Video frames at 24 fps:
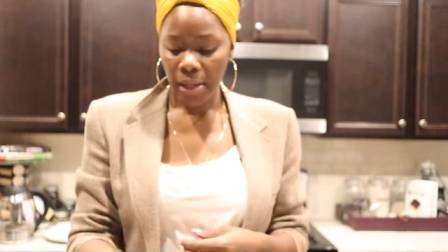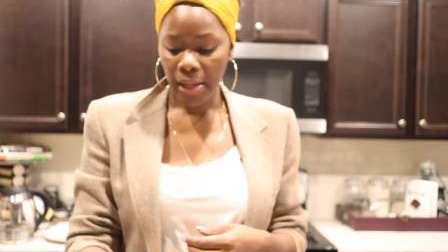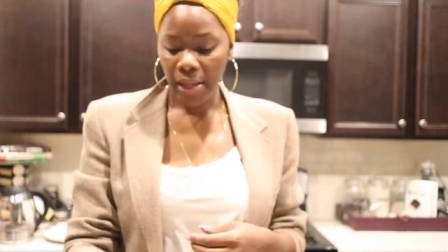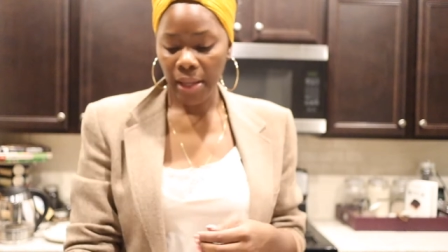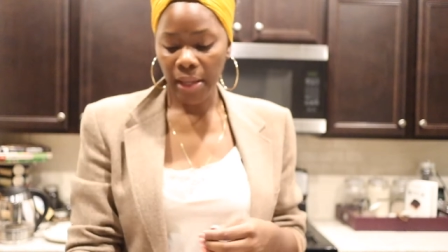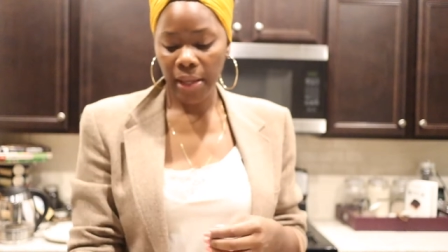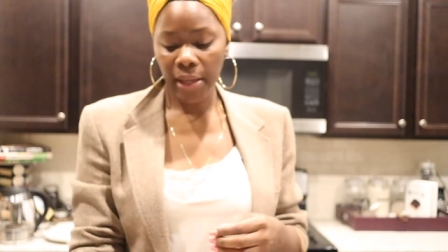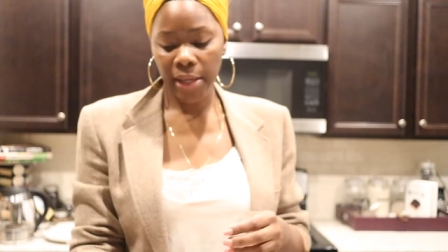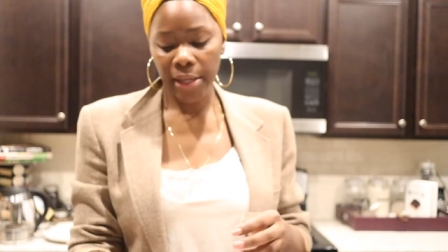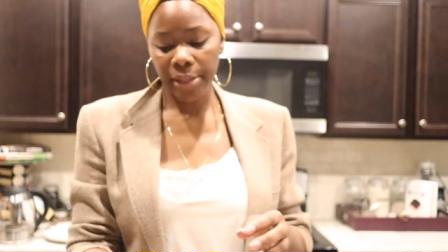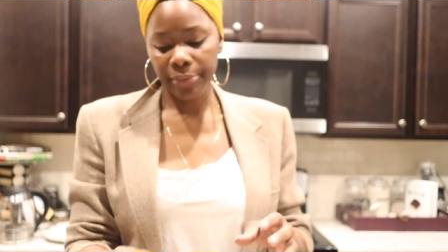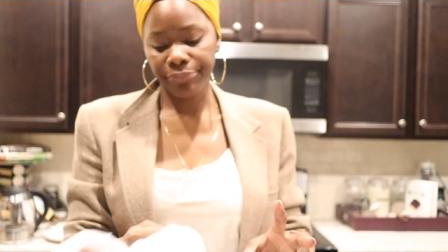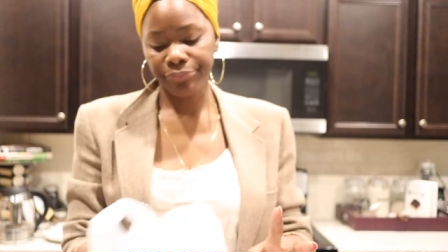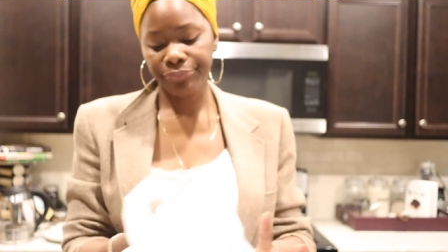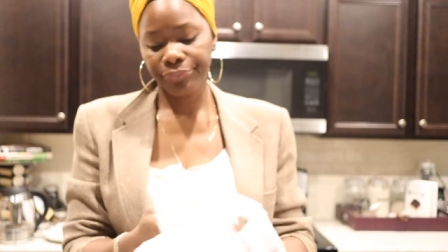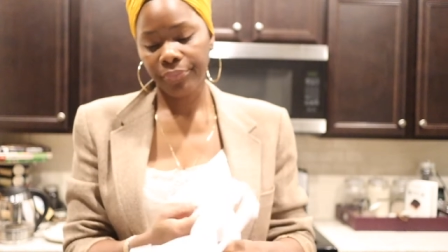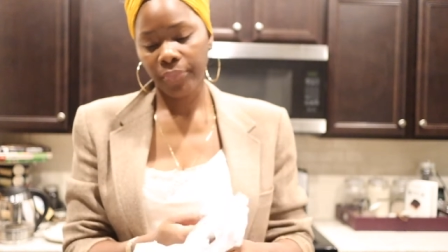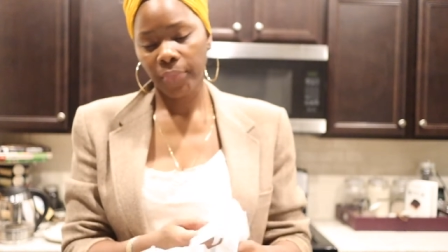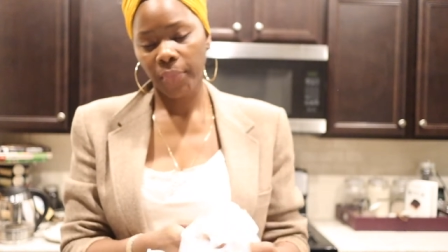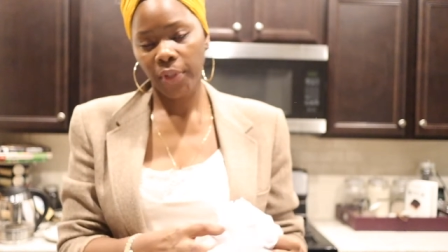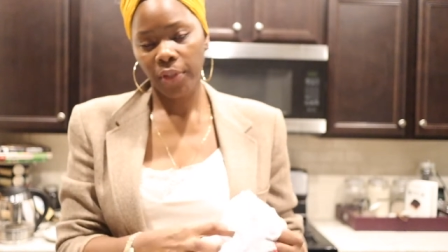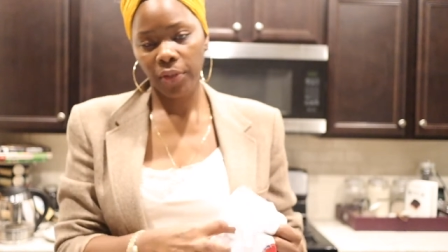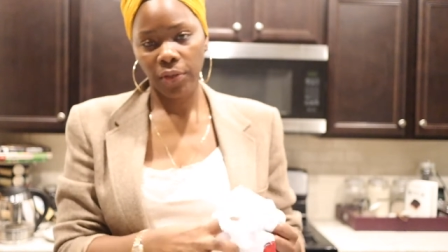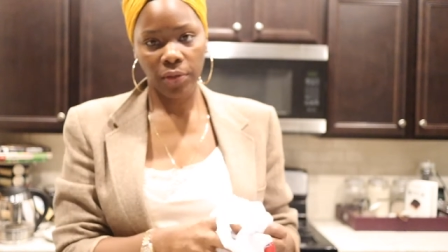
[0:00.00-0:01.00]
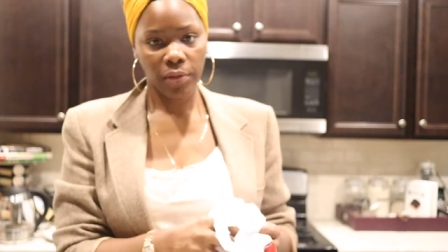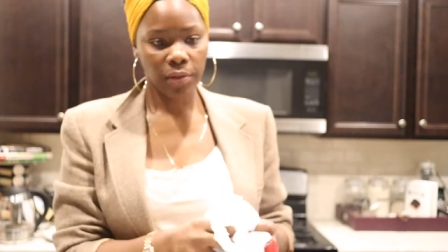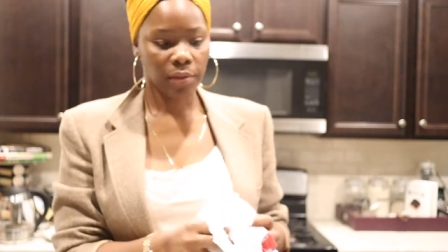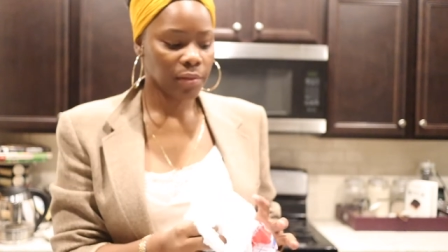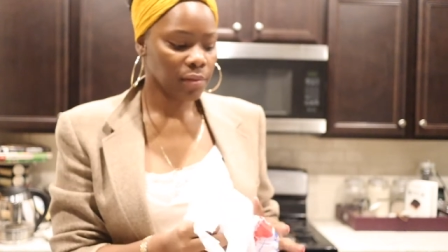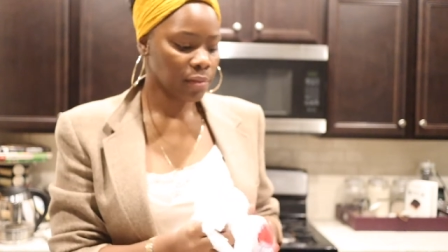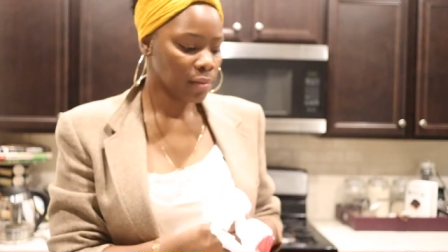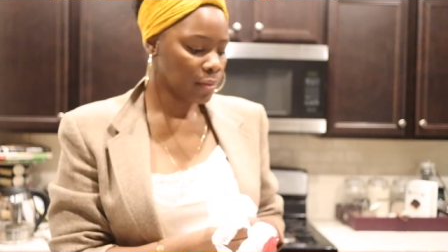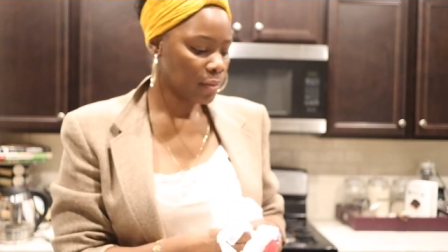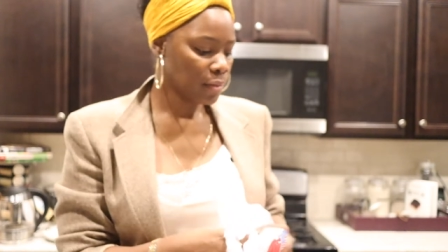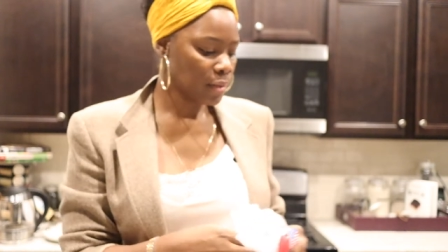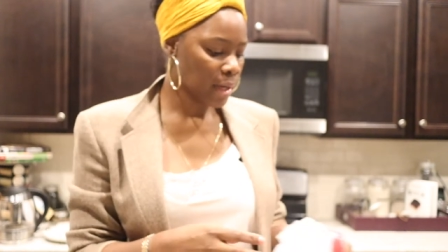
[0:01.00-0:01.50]
And
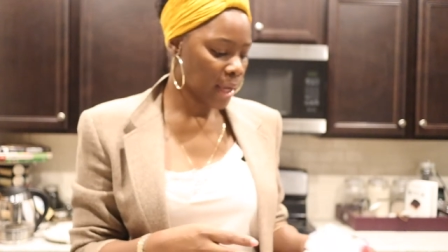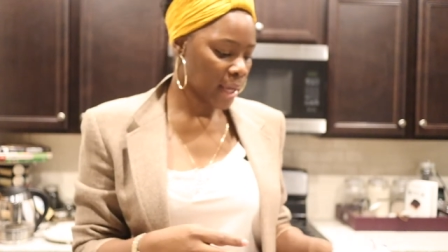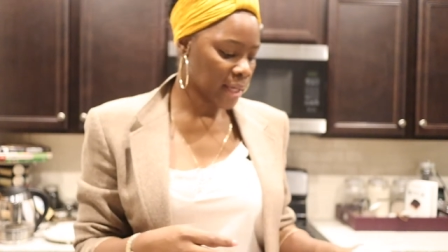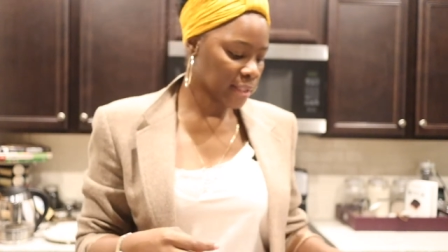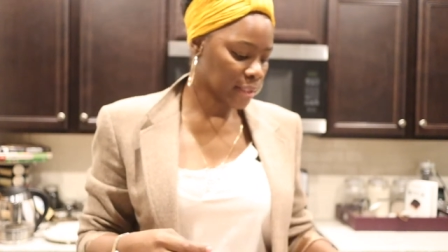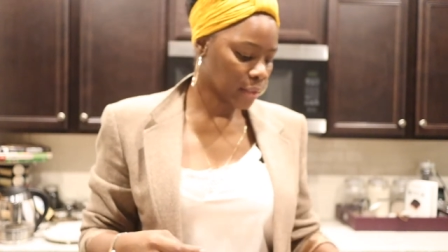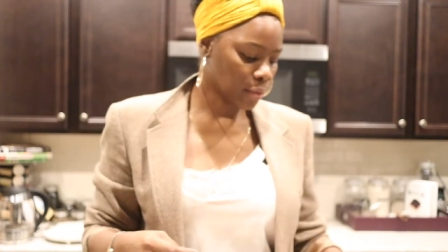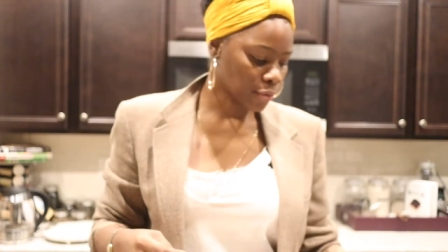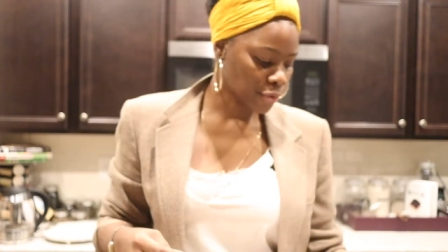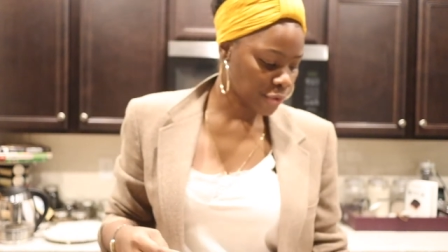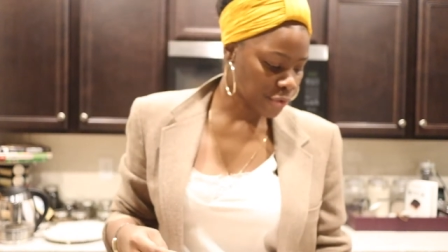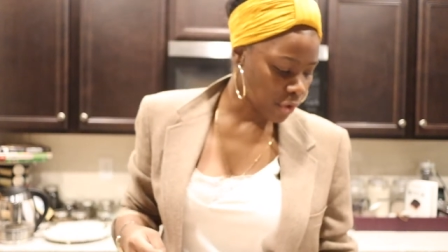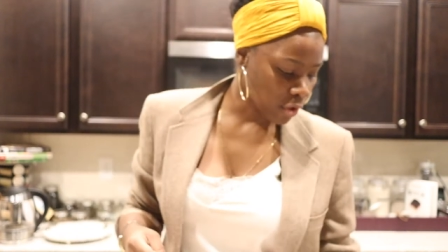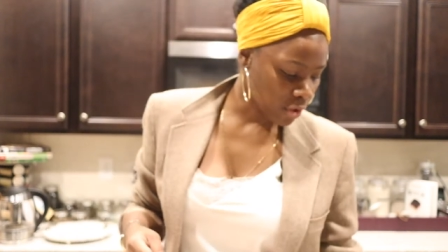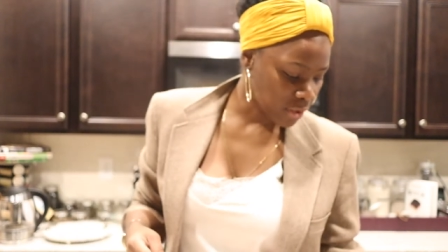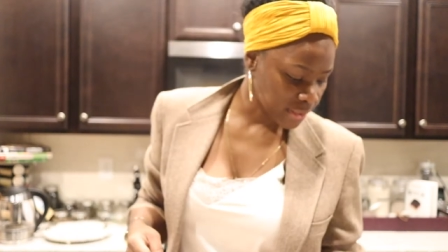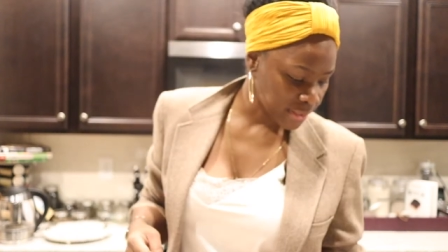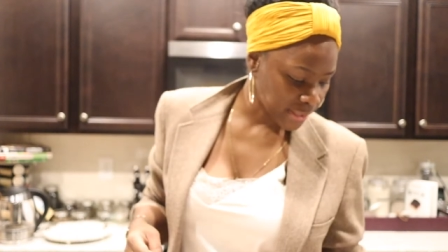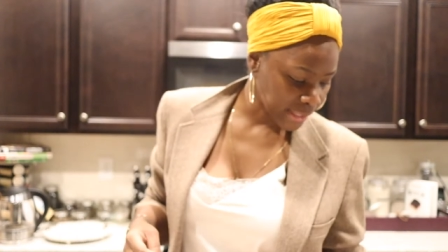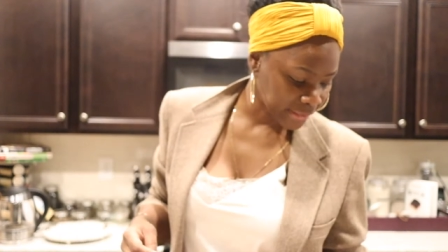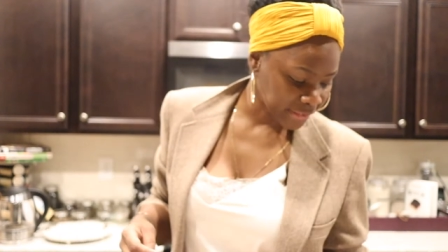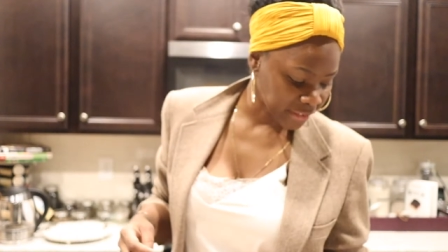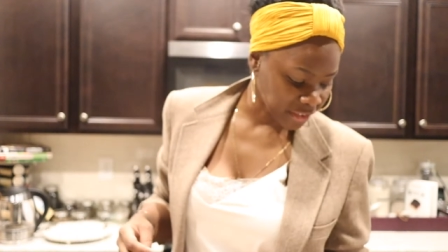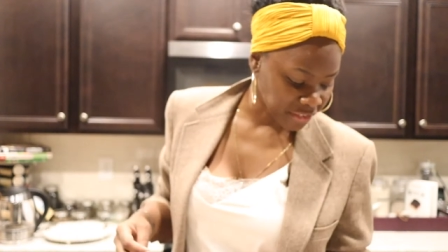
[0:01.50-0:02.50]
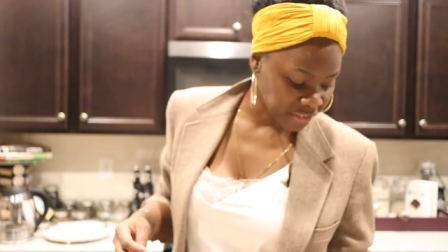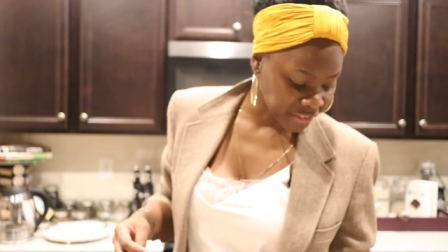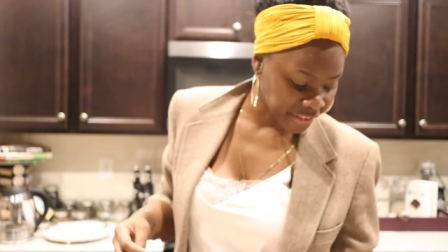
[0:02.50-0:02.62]
you guys know salt is like the